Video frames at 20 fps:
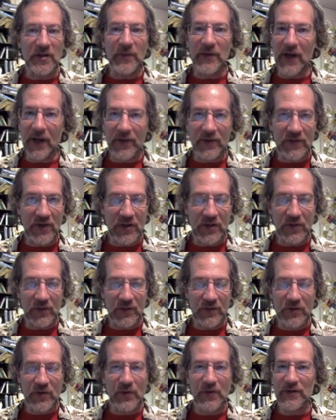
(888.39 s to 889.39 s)
There'll be other
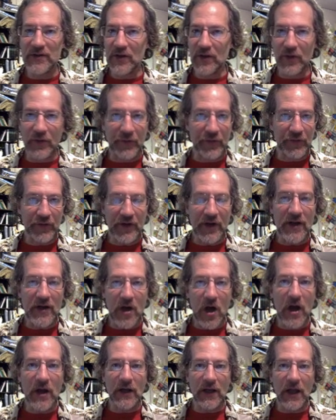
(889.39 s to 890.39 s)
digital stories that are free
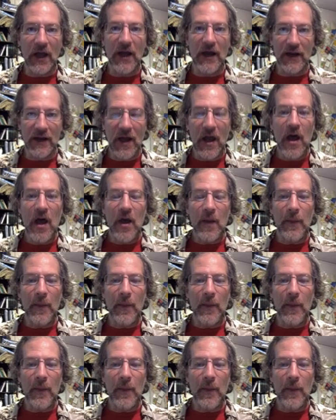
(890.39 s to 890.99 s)
and online,